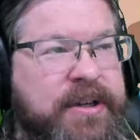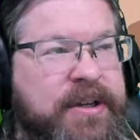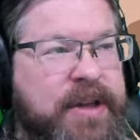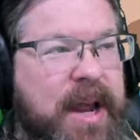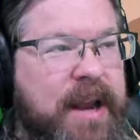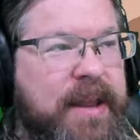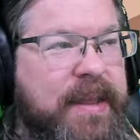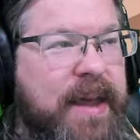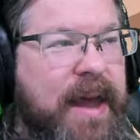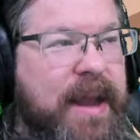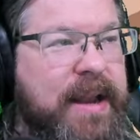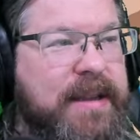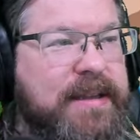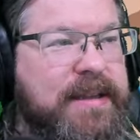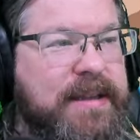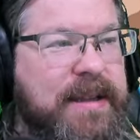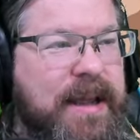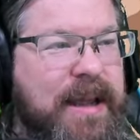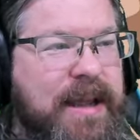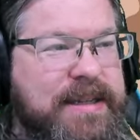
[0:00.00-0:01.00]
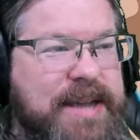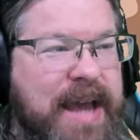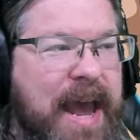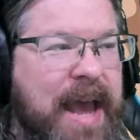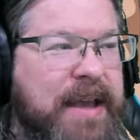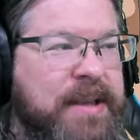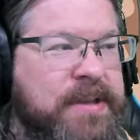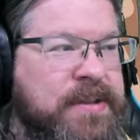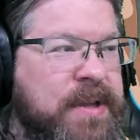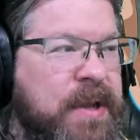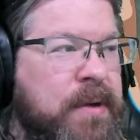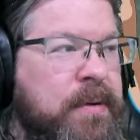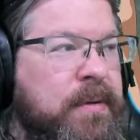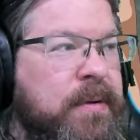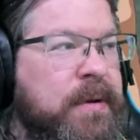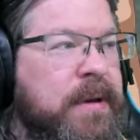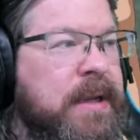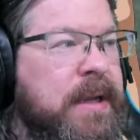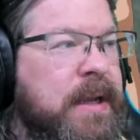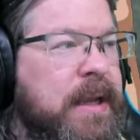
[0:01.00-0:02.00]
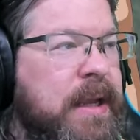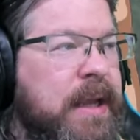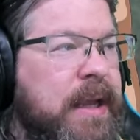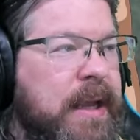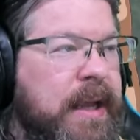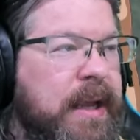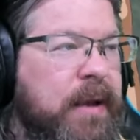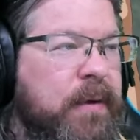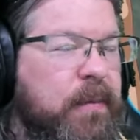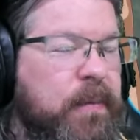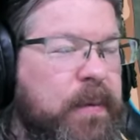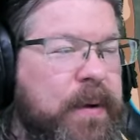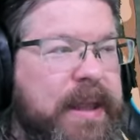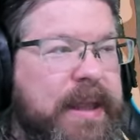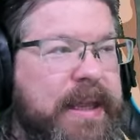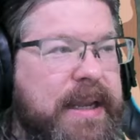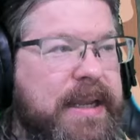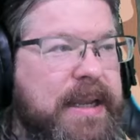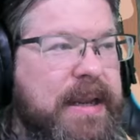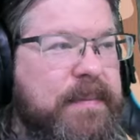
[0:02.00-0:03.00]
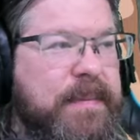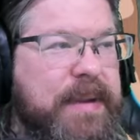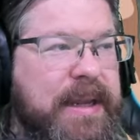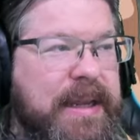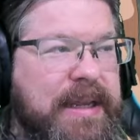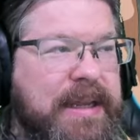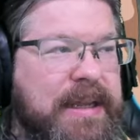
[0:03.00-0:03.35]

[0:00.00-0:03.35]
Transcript: out of that attack zone, it really did me